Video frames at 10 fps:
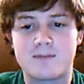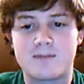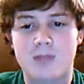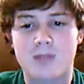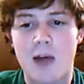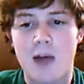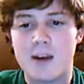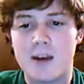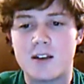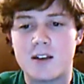I went
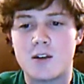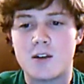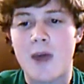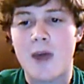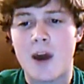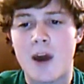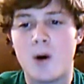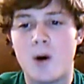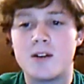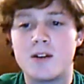to Waco
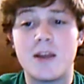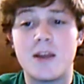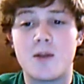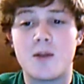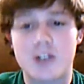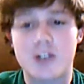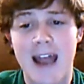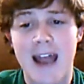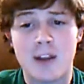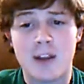to meet up with Jack and
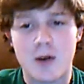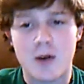Lauren,